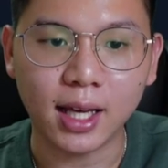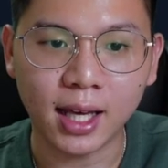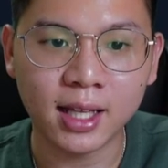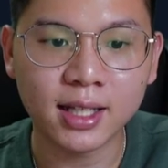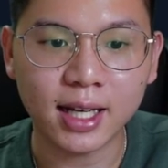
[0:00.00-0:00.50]

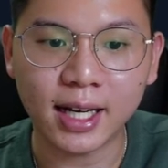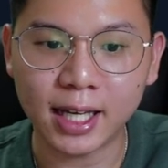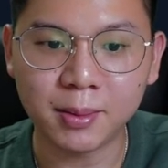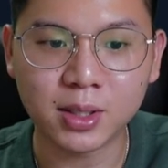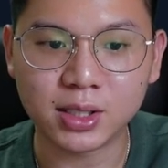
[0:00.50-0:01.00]
And I
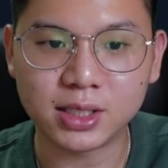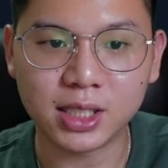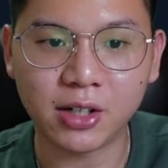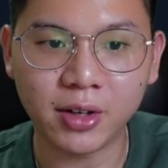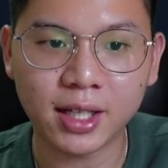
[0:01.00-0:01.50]
am
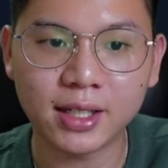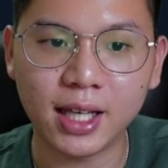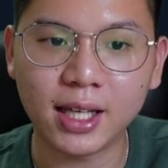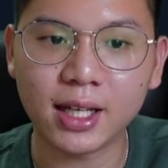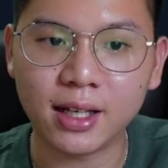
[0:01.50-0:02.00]
considering
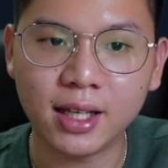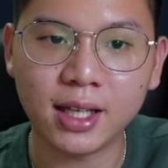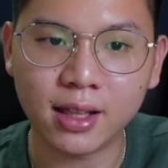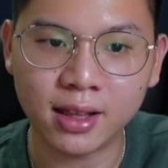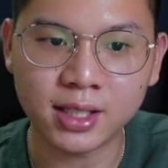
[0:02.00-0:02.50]
taking a
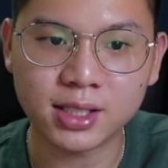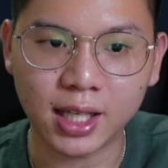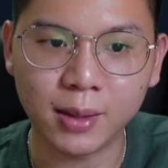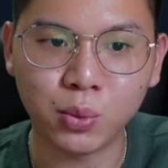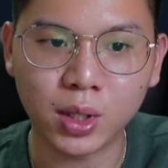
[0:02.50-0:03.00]
hit this
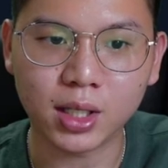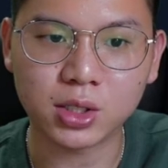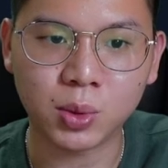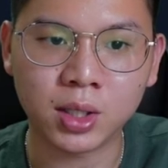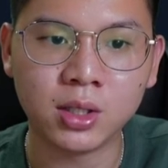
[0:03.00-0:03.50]
game week
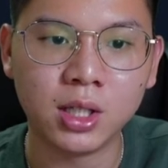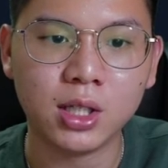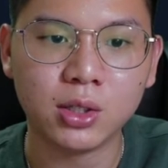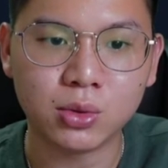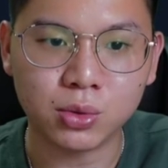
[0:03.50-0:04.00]
as well
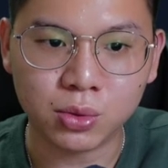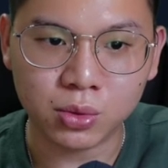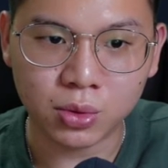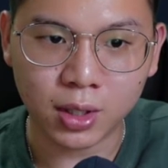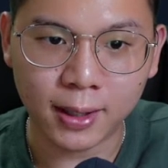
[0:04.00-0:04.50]

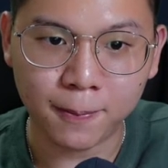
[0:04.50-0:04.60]
to